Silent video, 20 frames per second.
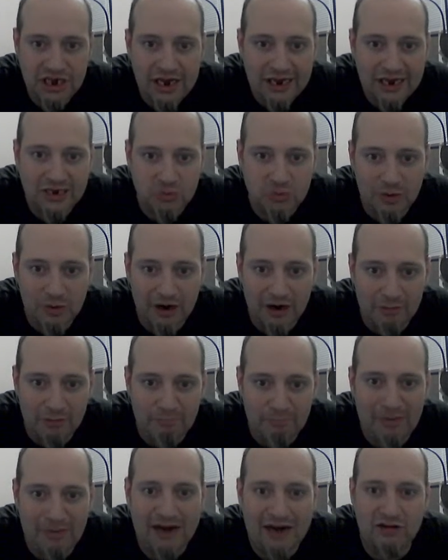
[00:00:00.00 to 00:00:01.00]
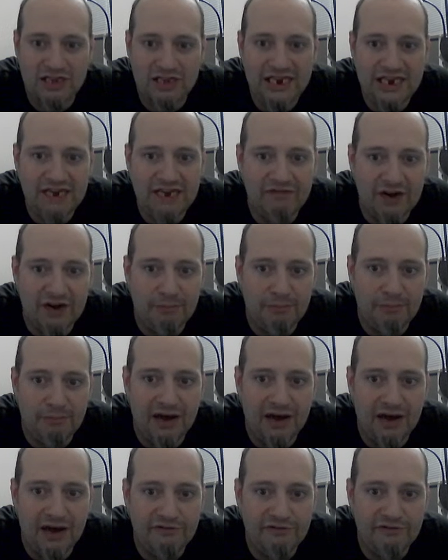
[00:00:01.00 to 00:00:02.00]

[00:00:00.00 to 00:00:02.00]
because we are barely even above